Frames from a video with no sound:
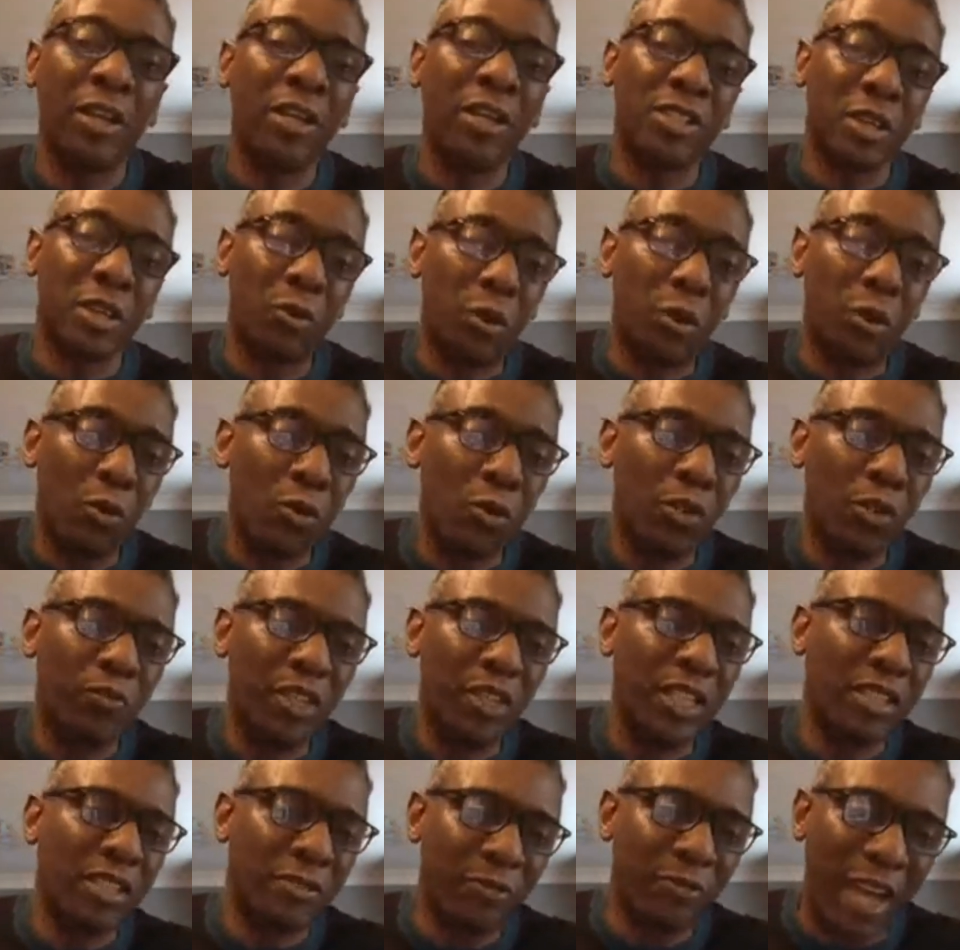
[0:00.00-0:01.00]
So all of
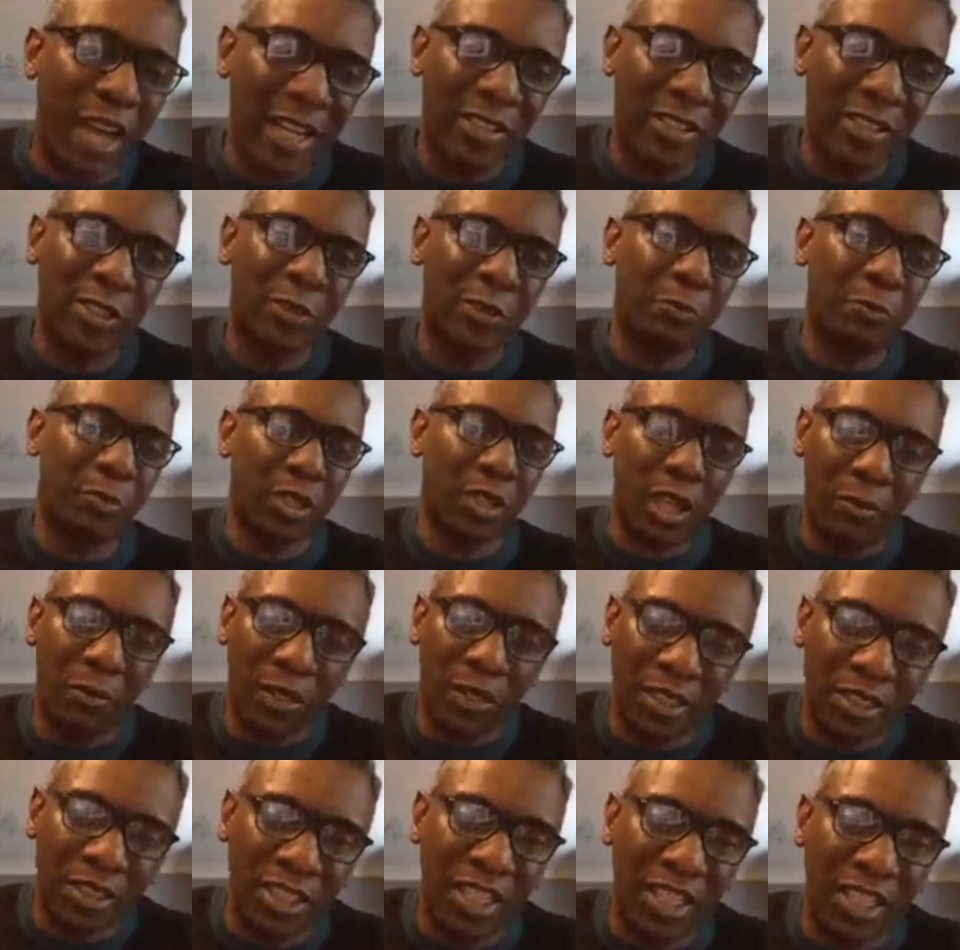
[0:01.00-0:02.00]
these factors
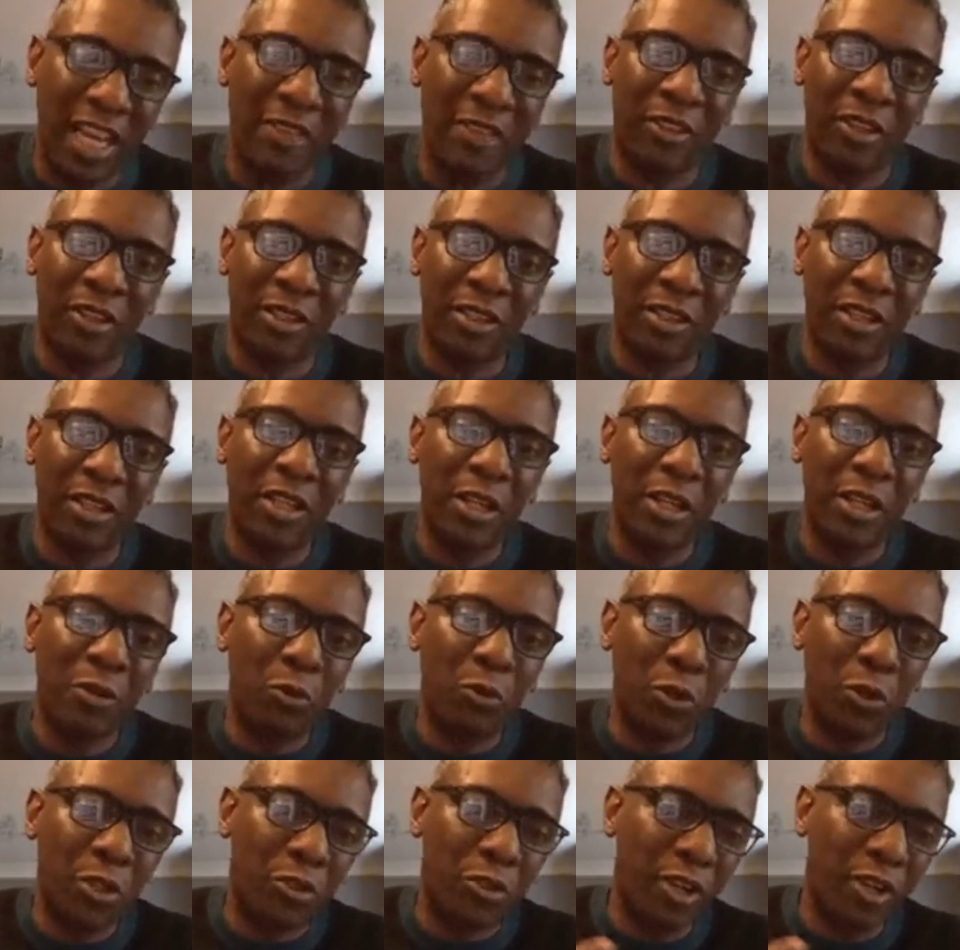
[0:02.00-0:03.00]
coming together
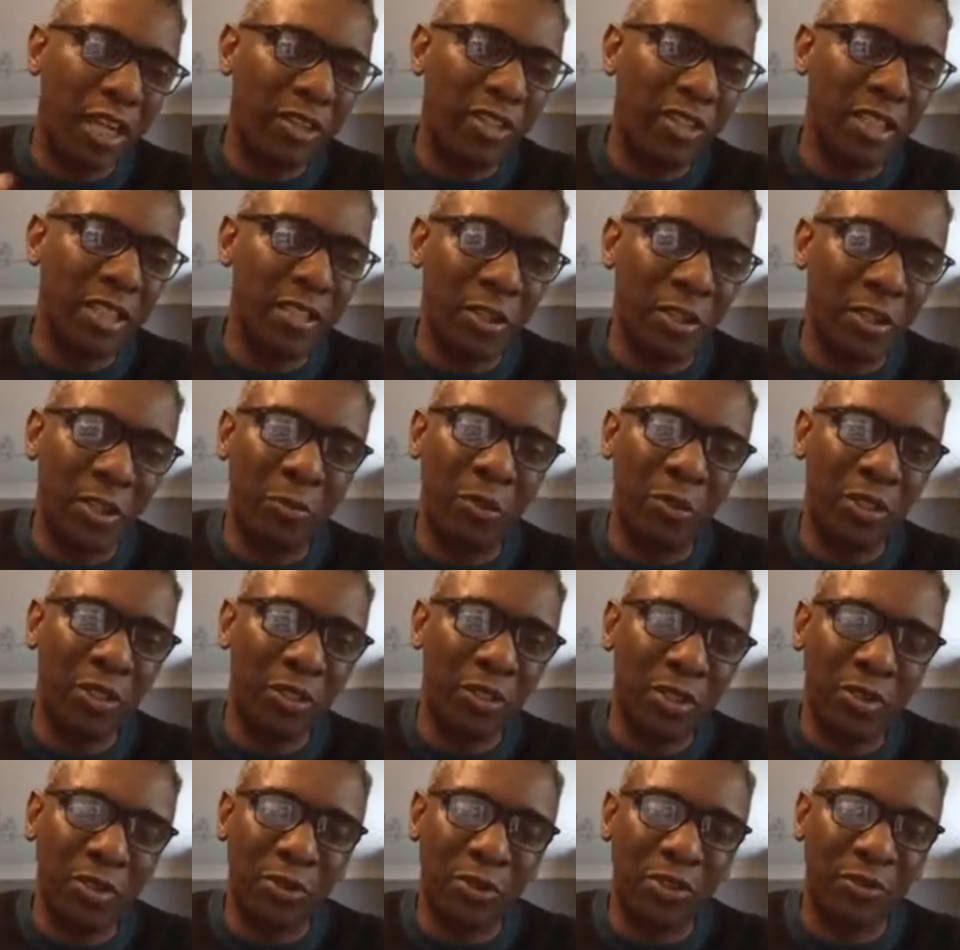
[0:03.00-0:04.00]
will create these
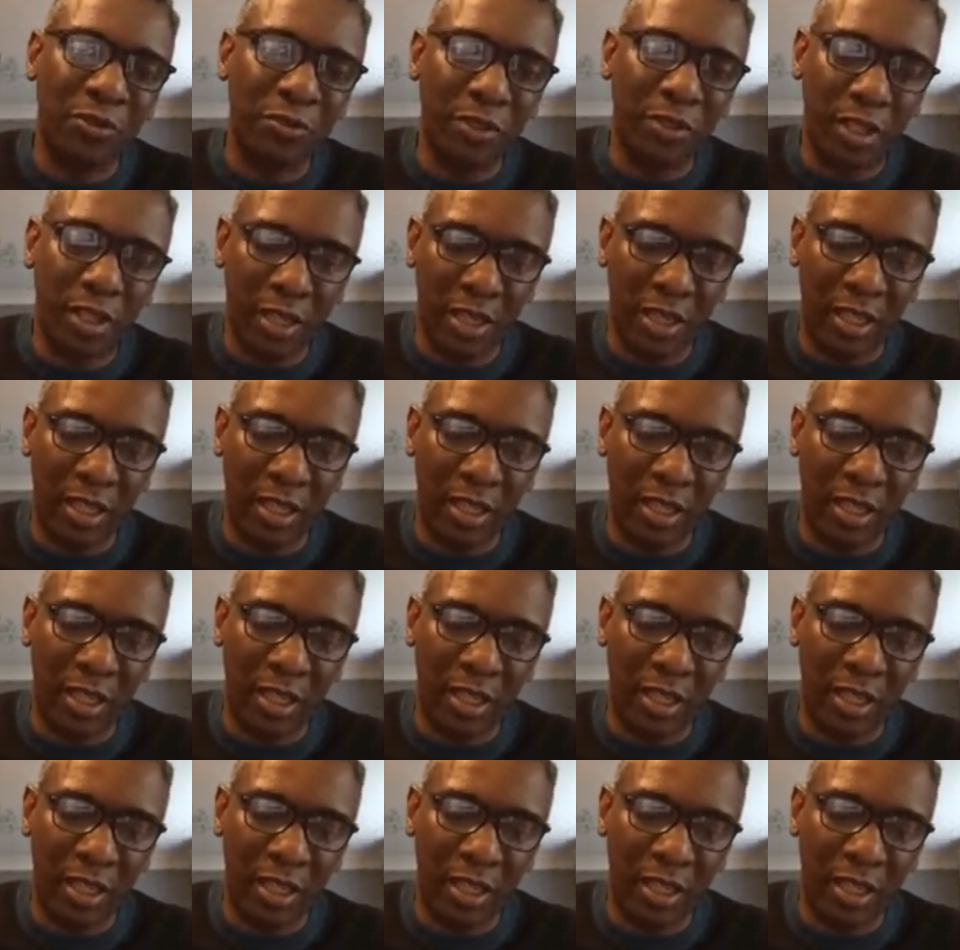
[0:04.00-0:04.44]
urban sort of